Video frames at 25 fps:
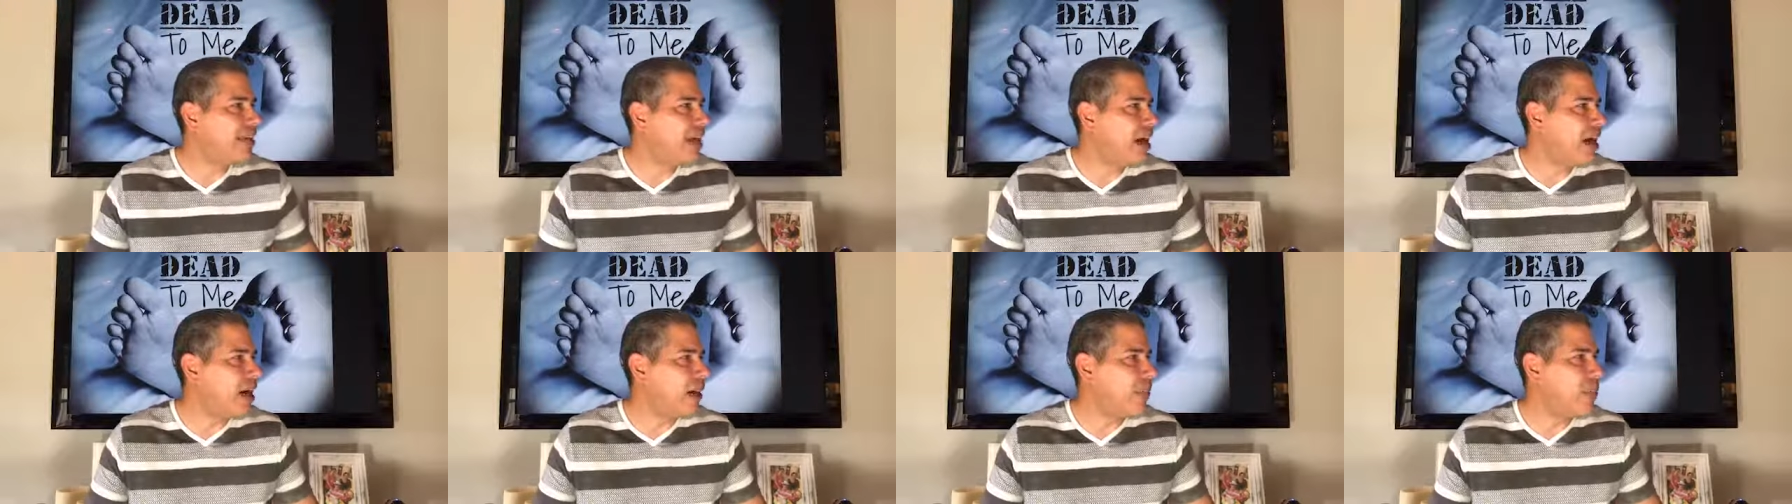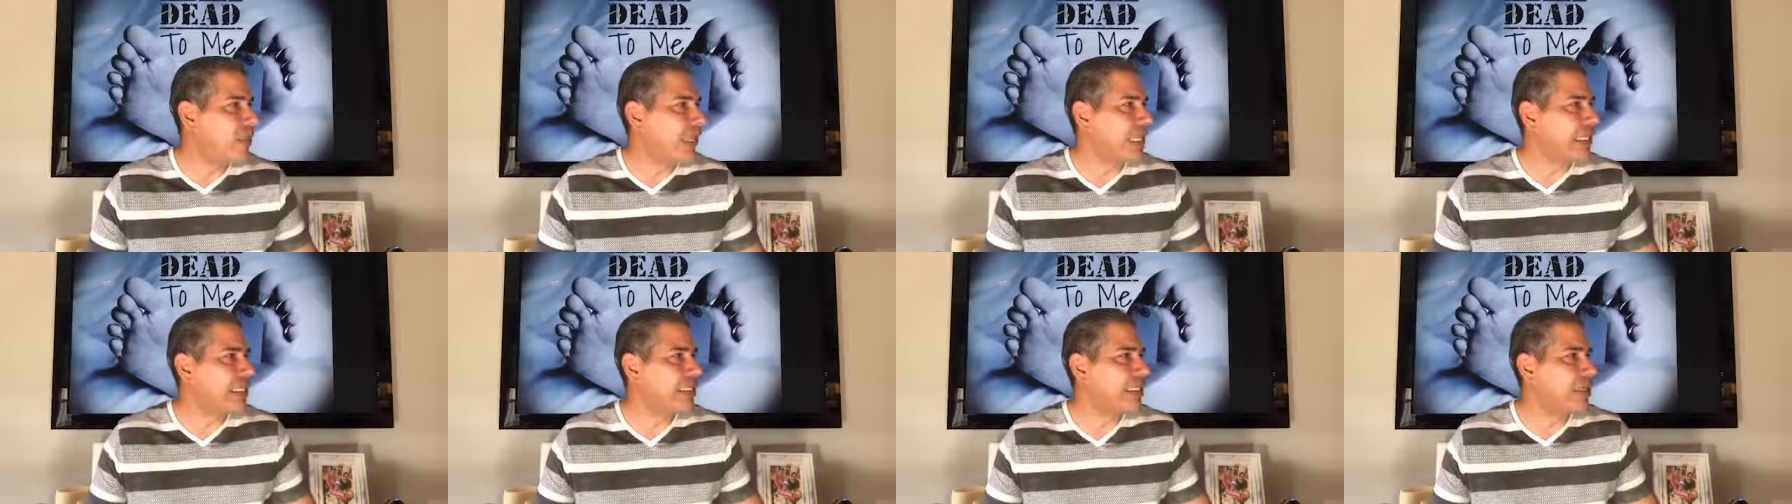up
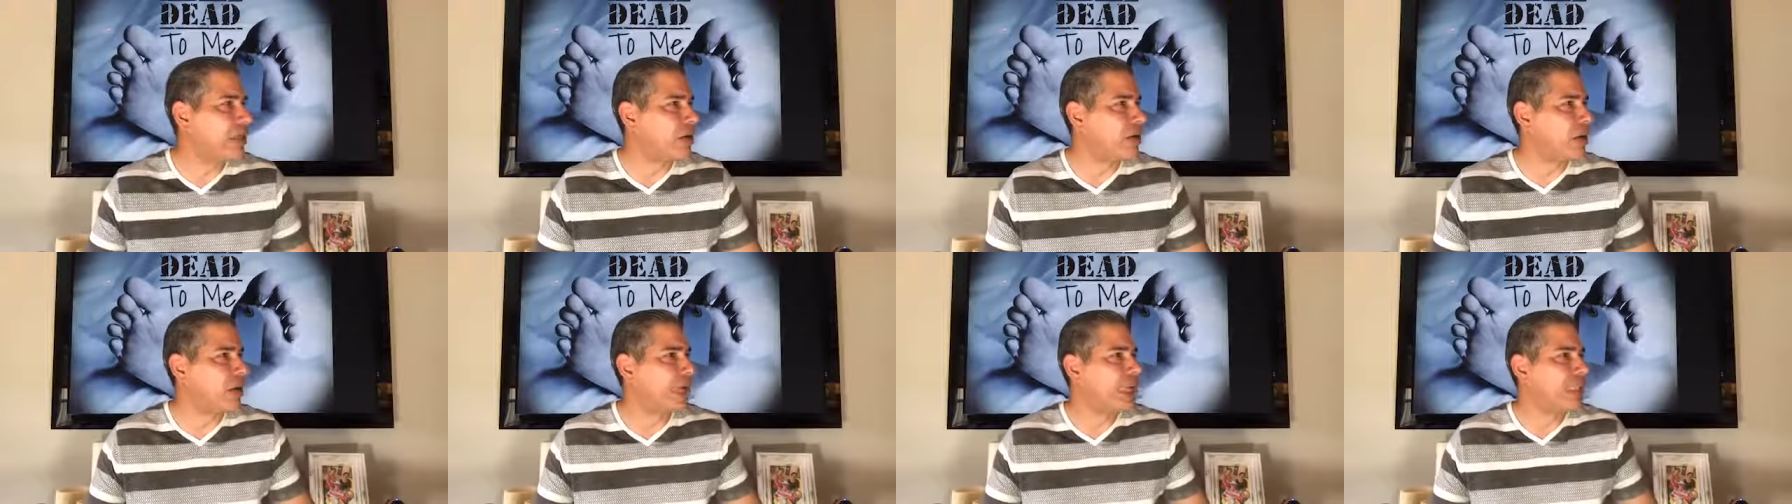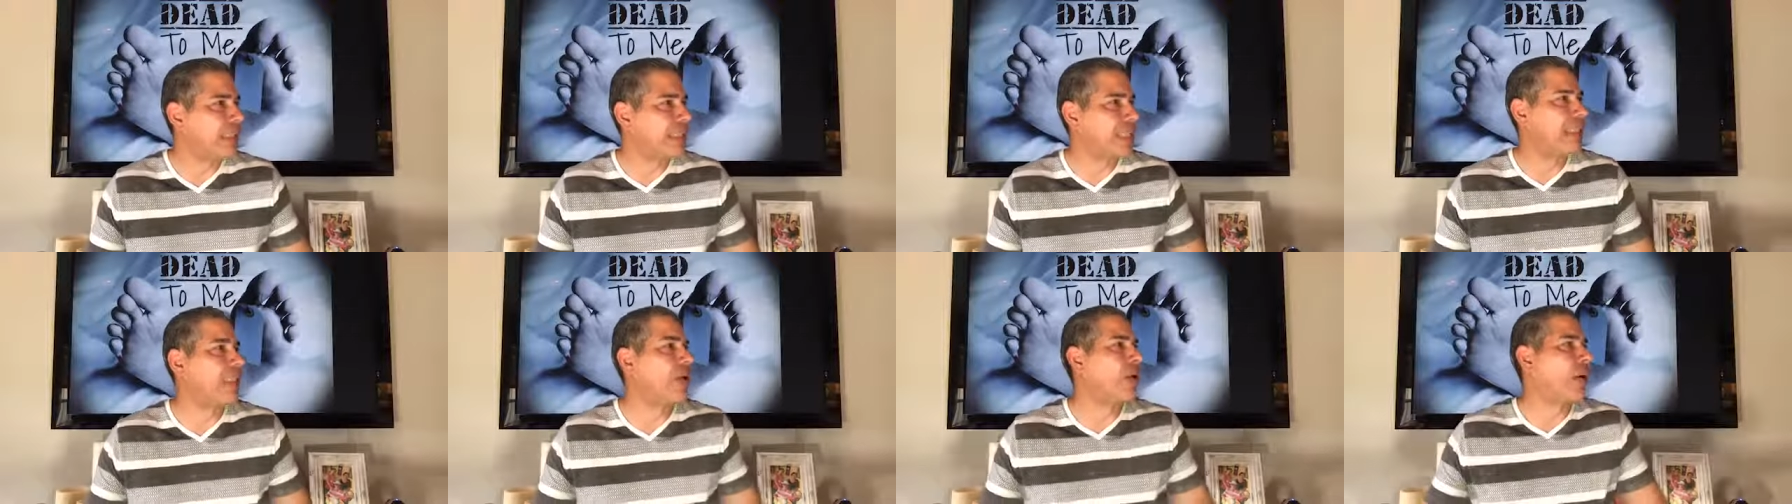like they're,
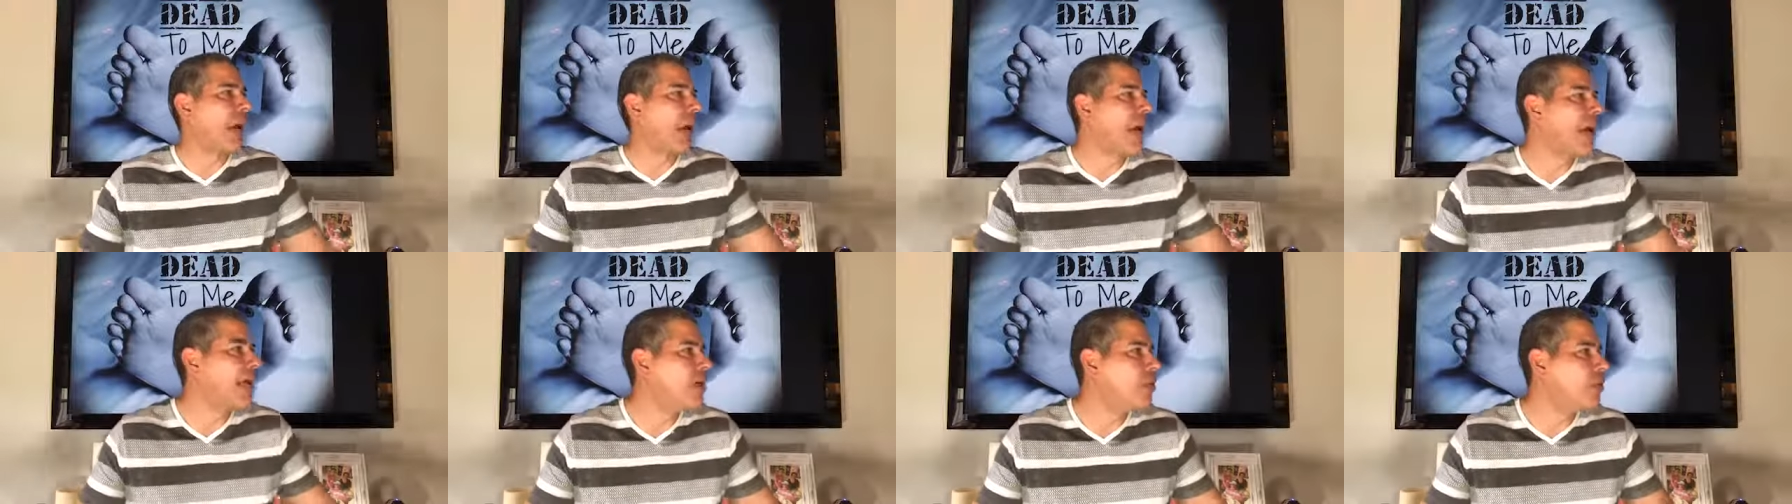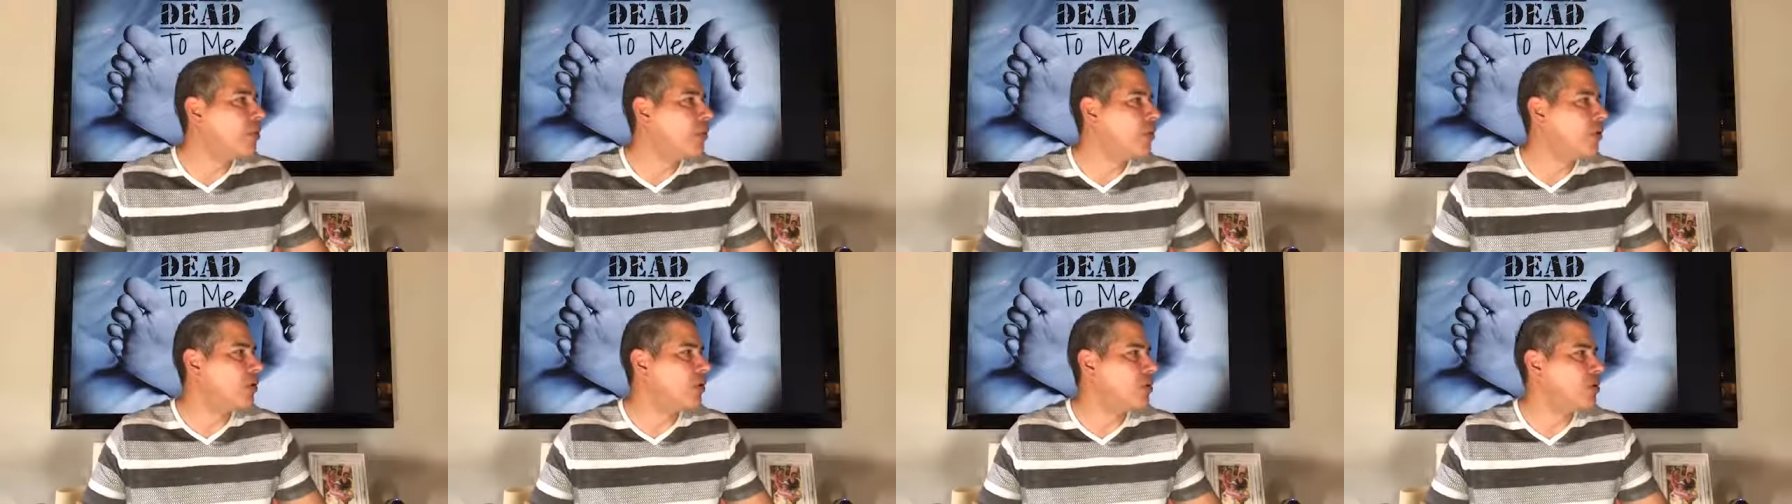like they're
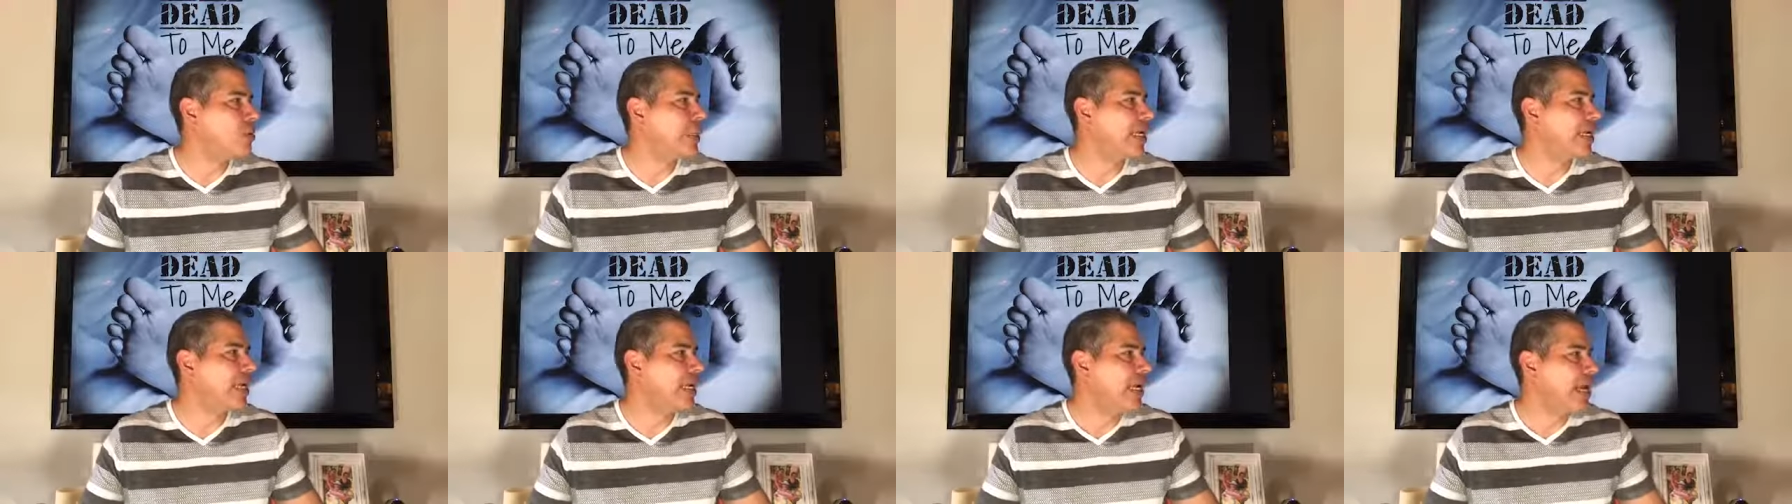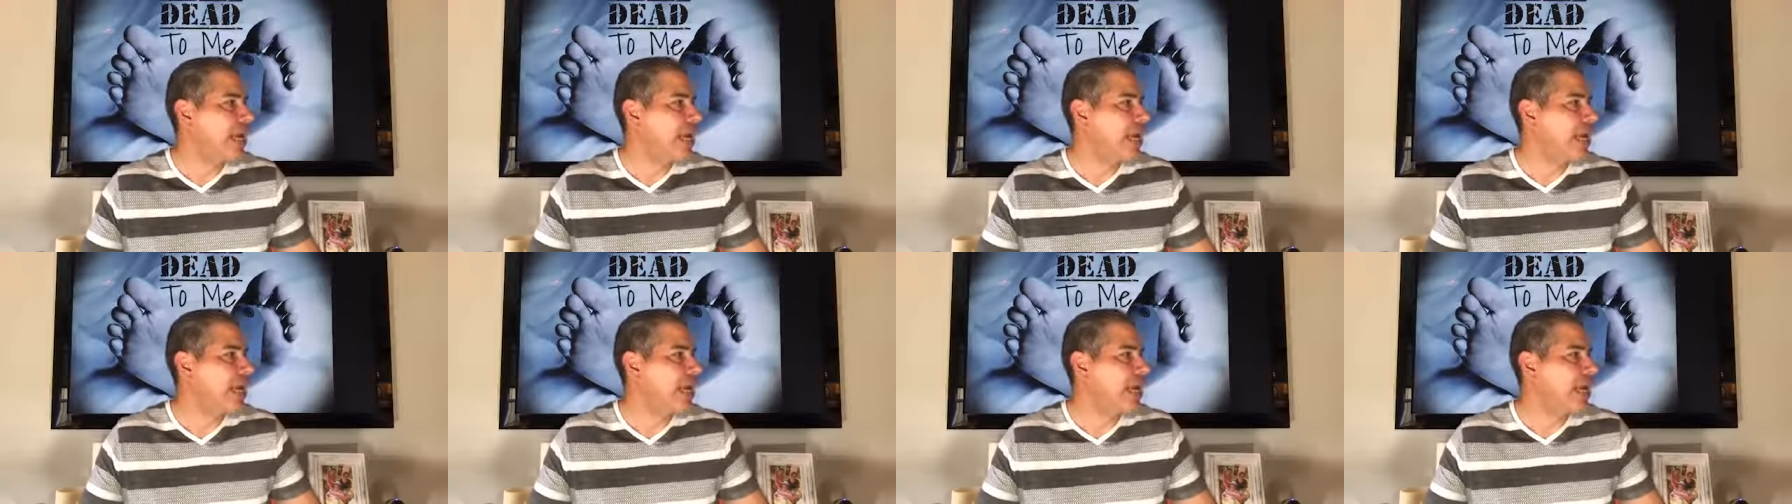animals and,